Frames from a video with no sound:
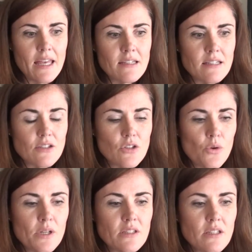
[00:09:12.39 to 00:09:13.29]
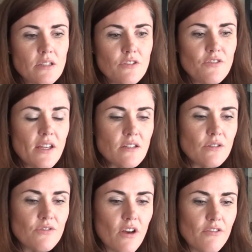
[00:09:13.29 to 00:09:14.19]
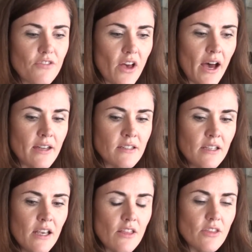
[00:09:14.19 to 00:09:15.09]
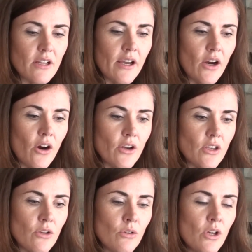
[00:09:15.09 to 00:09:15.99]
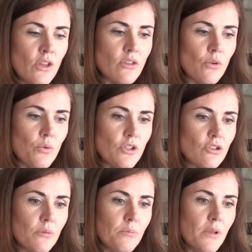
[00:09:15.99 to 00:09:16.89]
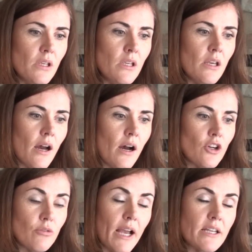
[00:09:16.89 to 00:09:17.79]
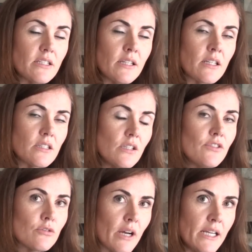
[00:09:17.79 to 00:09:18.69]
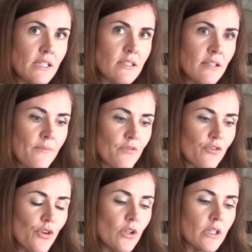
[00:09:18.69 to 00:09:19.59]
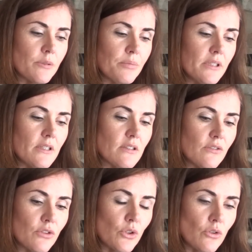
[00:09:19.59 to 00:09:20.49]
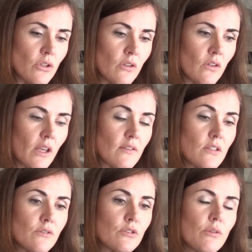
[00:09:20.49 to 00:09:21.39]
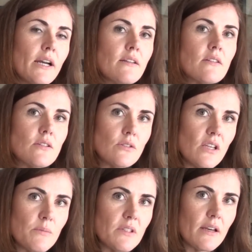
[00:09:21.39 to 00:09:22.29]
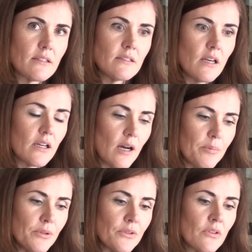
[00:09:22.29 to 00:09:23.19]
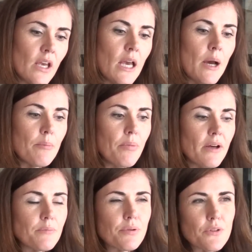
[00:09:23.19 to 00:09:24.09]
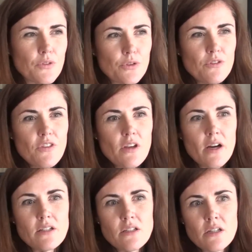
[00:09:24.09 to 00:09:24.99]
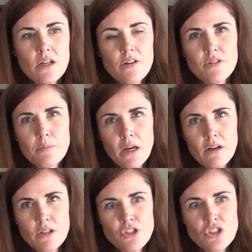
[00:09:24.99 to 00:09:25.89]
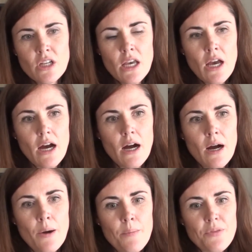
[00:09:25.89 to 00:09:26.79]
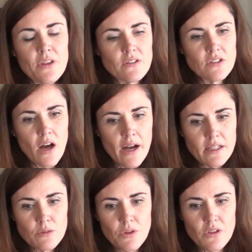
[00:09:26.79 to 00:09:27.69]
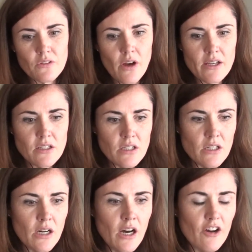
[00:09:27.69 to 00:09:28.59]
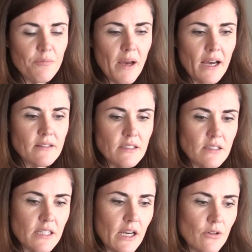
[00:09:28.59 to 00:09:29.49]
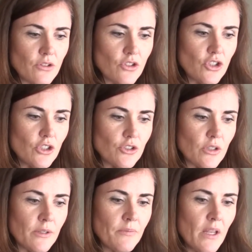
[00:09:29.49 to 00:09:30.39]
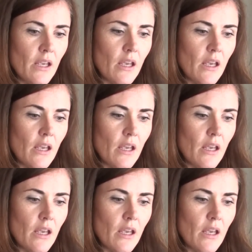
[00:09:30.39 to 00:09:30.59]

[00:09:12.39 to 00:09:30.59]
And so it's in defense of that I argue that we should be granting civil rights, full and complete civil unions and civil rights to same-sex couples, but preserve the idea of a marriage that's tied in with this idea of passing down to children.